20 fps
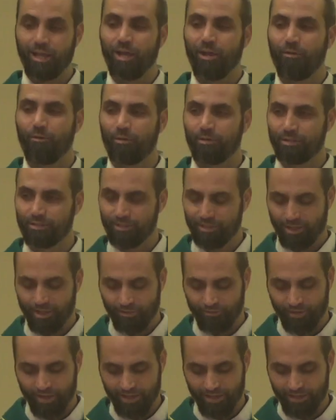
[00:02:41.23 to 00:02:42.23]
when,
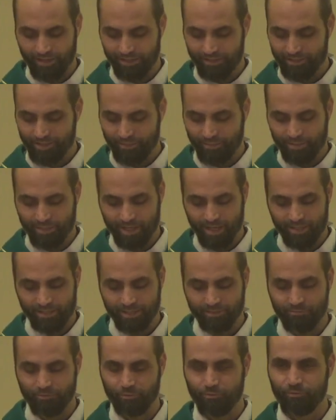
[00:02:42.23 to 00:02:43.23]
if i need somebody's
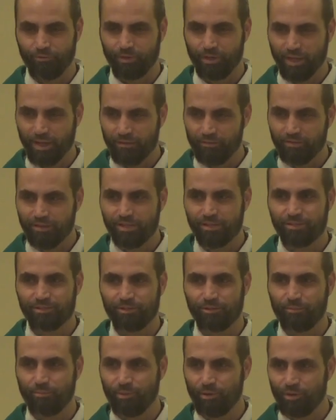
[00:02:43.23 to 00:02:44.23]
asking for forgiveness
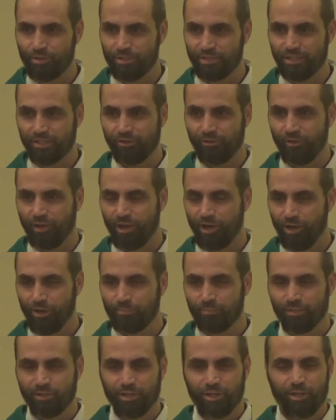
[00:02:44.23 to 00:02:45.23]
or mercy or
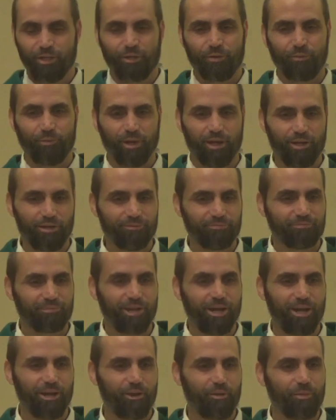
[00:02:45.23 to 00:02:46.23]
help well
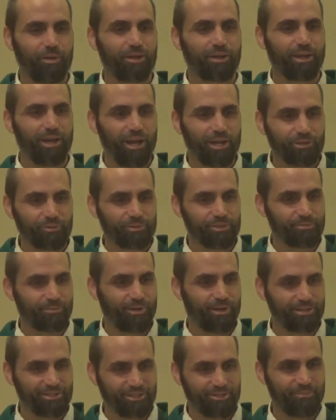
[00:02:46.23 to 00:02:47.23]
how do i want god to
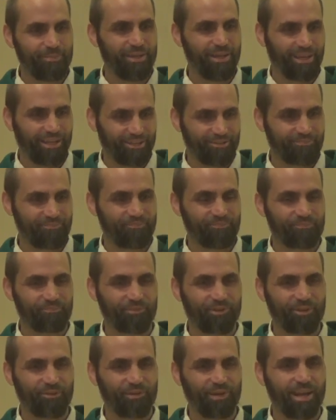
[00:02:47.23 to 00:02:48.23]
respond to me
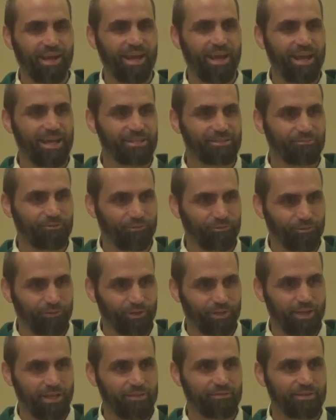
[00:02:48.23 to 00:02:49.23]
when i ask for
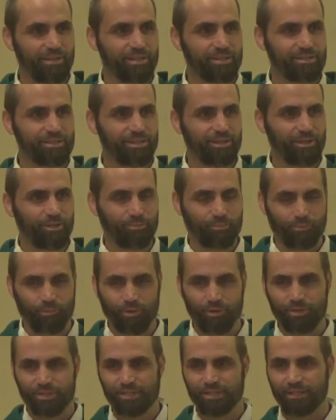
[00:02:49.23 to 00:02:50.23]
forgiveness
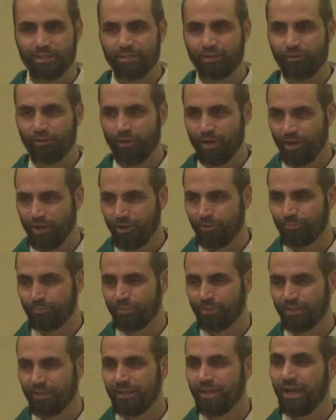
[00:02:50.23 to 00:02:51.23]
mercy or help
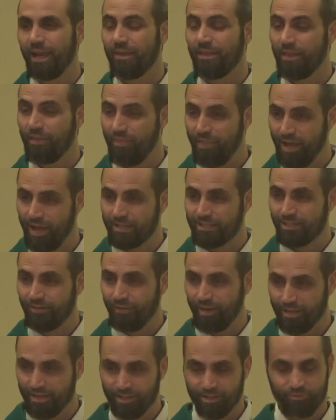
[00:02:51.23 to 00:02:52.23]
and then that's how
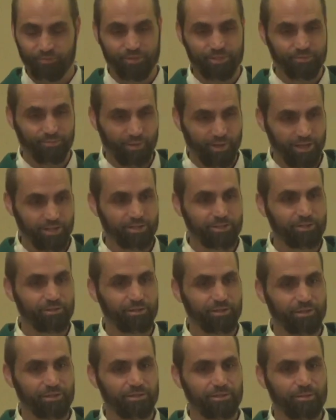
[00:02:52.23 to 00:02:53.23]
i need to respond to
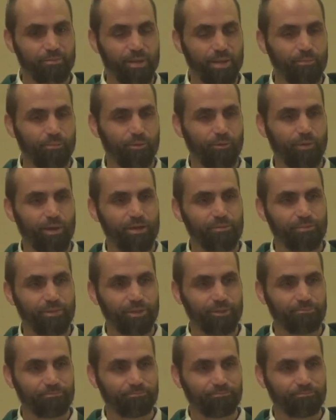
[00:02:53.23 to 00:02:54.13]
the, the people around me